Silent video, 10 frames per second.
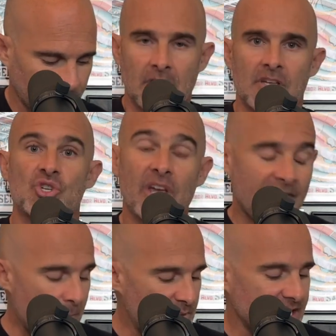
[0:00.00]
So again,
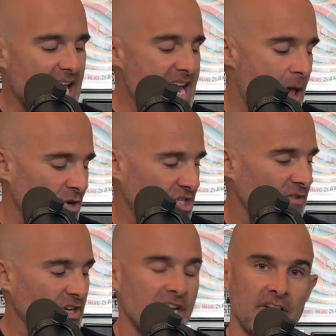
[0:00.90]
that big dynamic
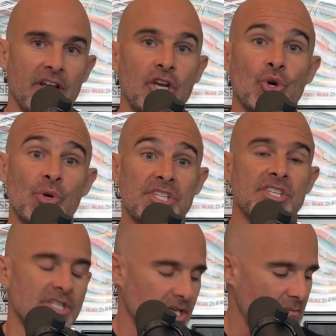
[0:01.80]
shift kind of
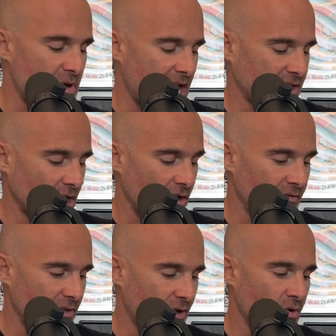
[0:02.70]
increases the impact
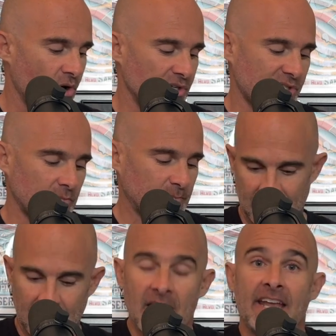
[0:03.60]
of the chorus.
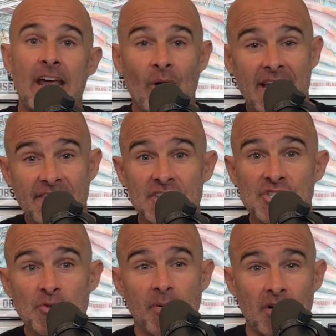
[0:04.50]
And now I had these
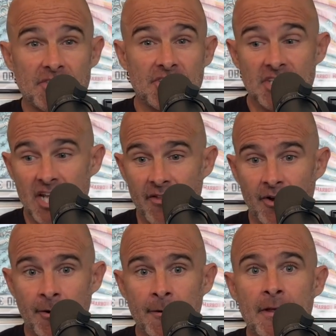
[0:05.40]
two parts
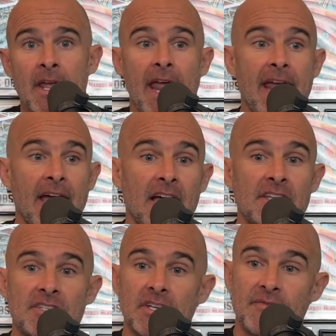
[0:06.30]
together
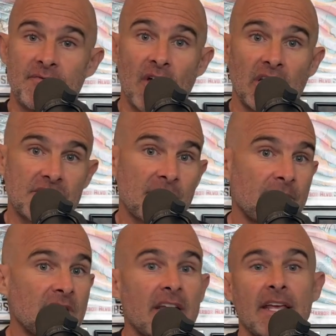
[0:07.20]
and it felt like
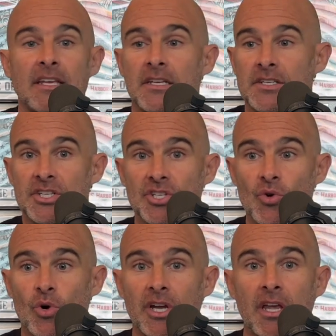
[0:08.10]
something that I could
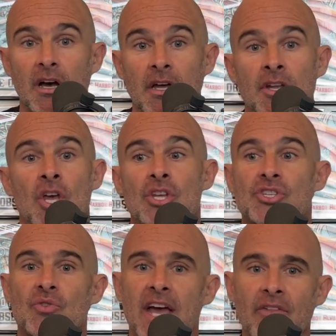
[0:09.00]
continue working on.
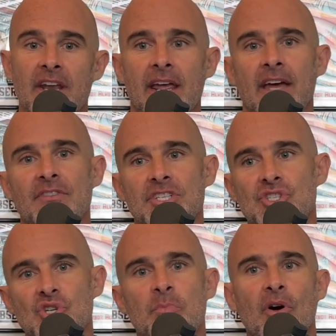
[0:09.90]
So now that I have
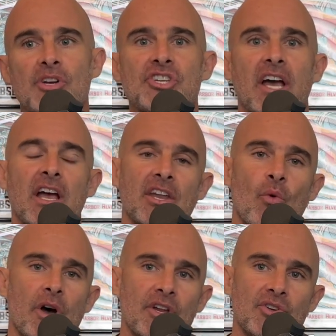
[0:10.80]
these two parts, I kind
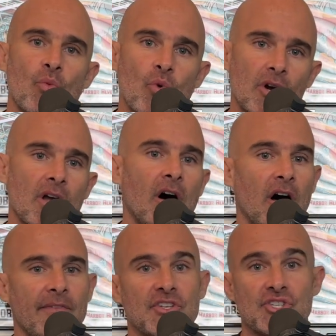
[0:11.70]
of wanted to work
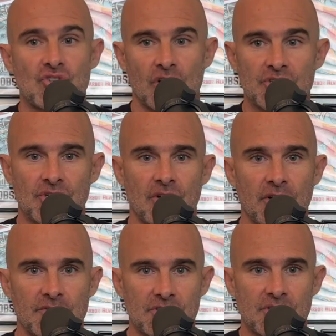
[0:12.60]
on the structure
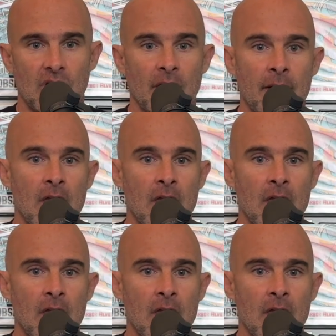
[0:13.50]
of the song.